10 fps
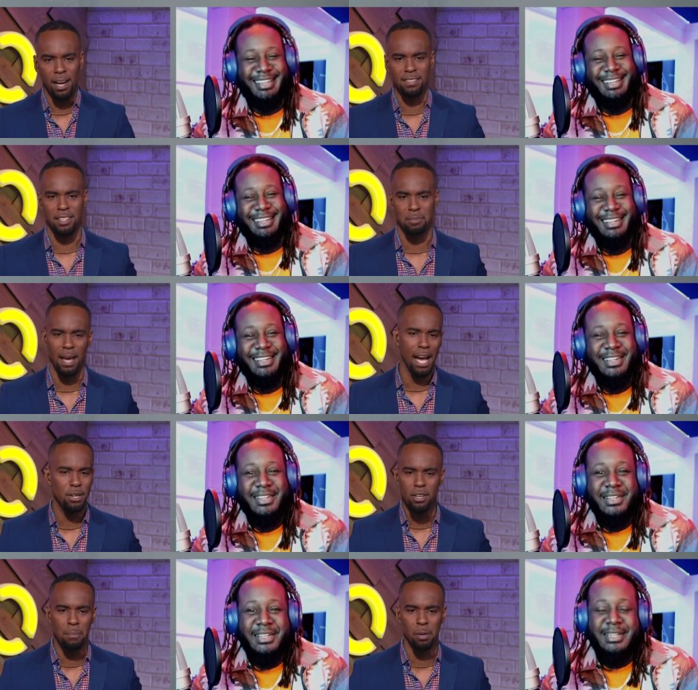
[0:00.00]
Speaker 1: process, man. How
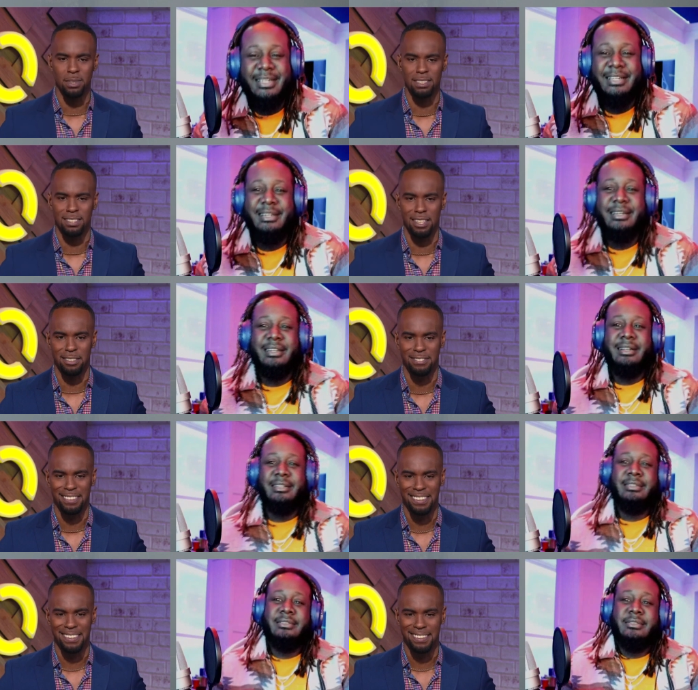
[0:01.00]
do you come up with this stuff?
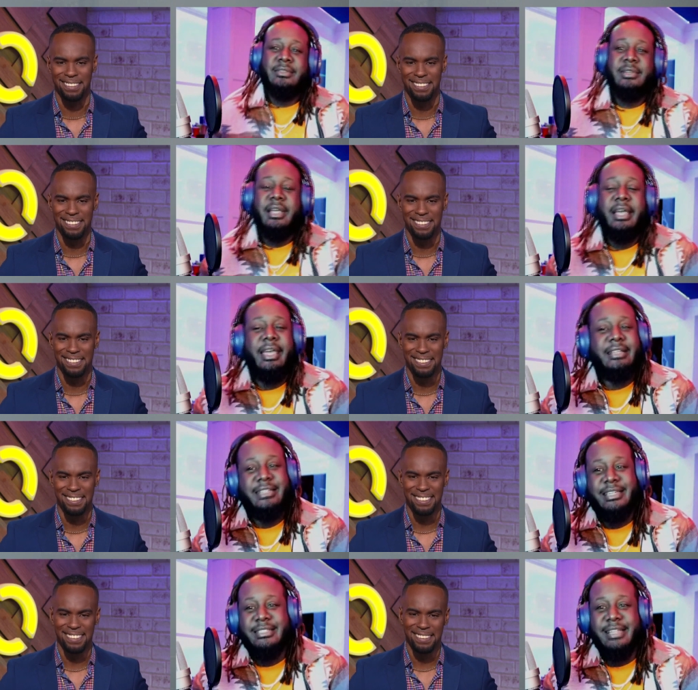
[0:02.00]
Speaker 2: it's
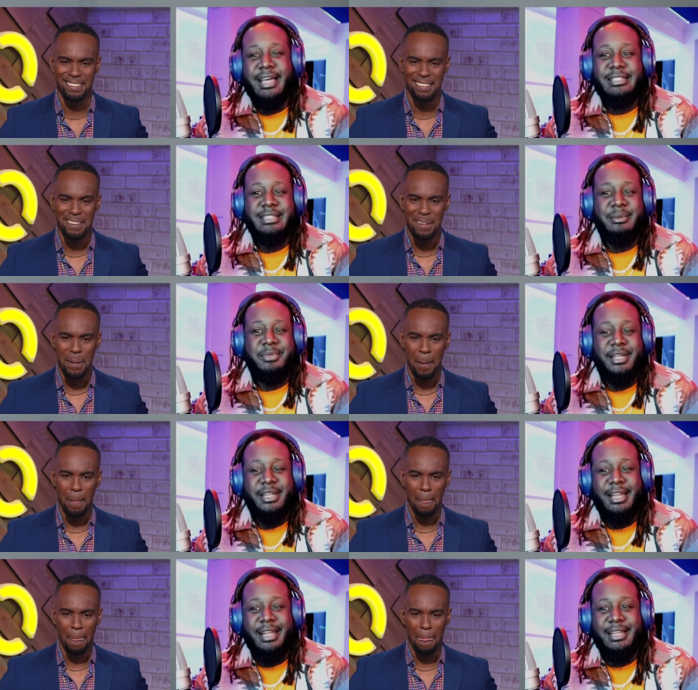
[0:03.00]
it's not something
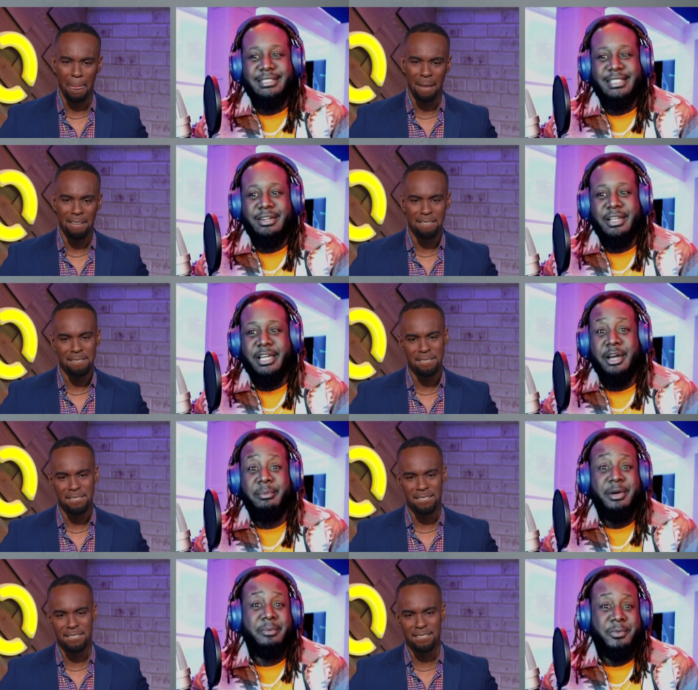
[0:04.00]
that I necessarily
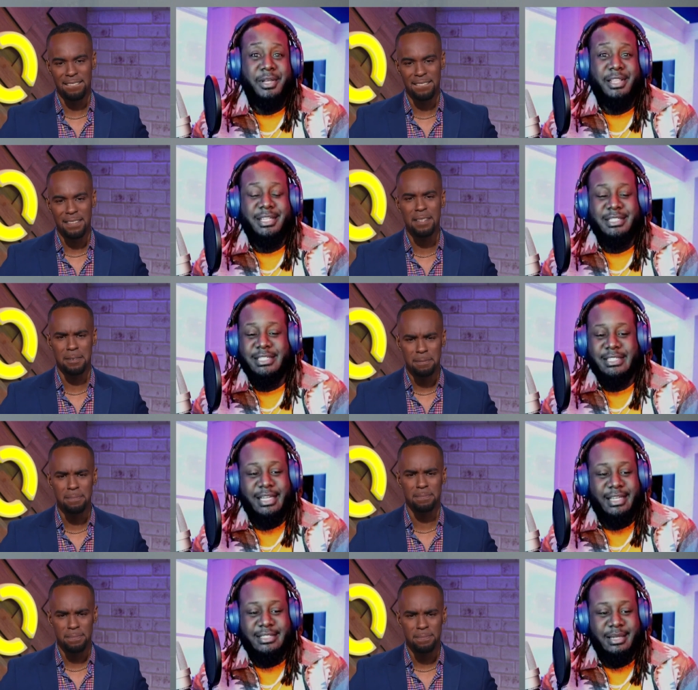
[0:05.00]
come up with. It's just
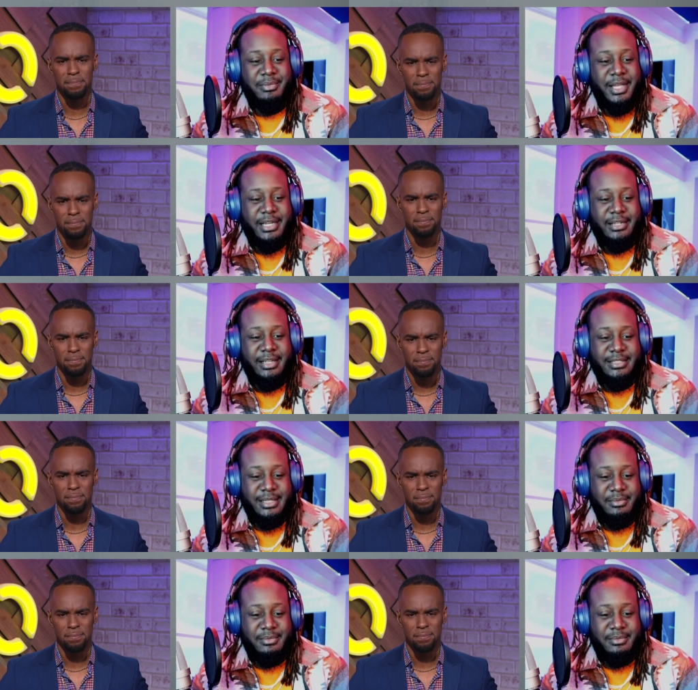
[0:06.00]
it's something that it's